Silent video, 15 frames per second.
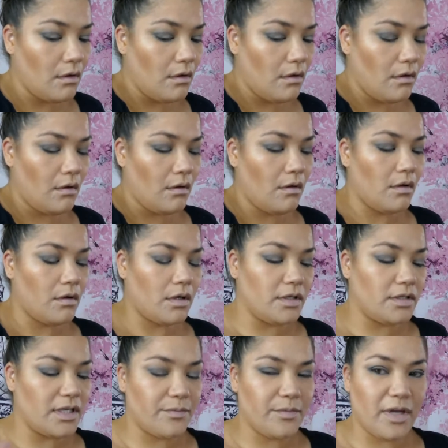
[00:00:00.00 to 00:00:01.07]
I'm gonna
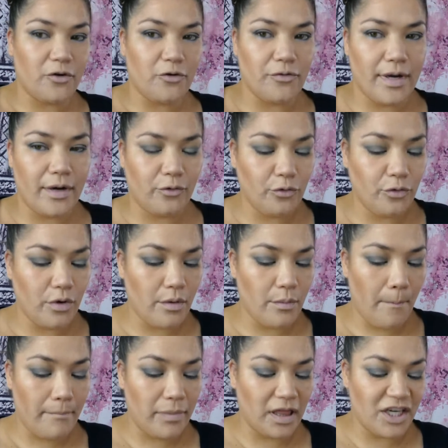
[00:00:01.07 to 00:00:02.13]
take my Crown
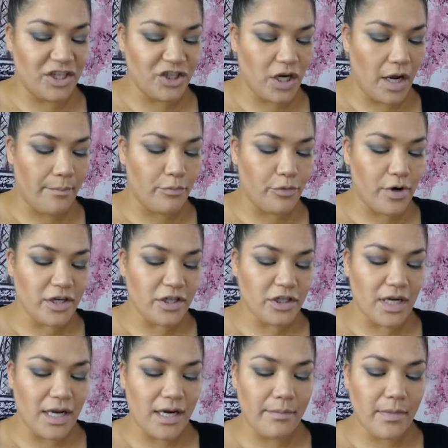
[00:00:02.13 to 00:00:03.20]
blush brush,
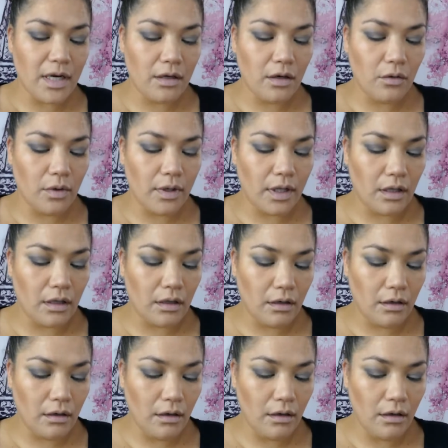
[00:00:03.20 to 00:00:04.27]
and I'm gonna go
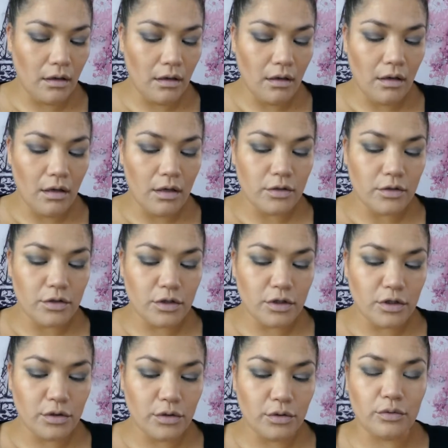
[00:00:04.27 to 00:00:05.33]
in
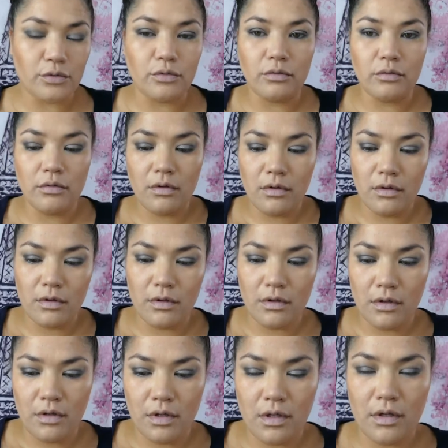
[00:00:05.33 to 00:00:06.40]
to
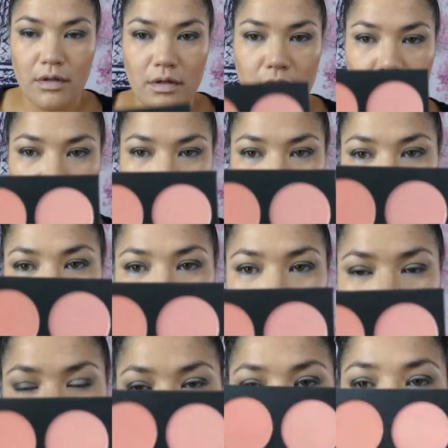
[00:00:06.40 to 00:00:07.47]
this
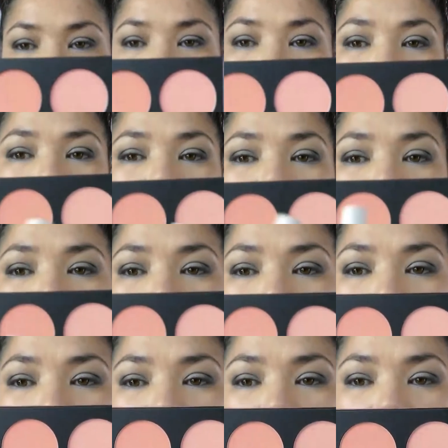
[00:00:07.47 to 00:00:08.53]
one
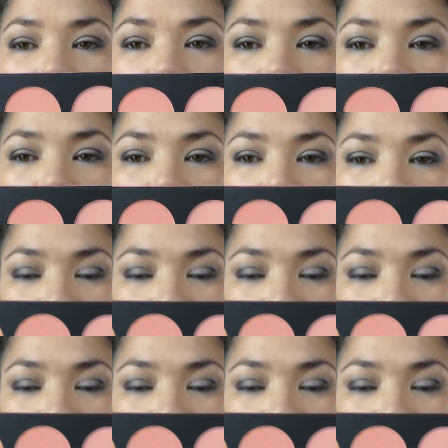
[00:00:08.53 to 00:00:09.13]
right here,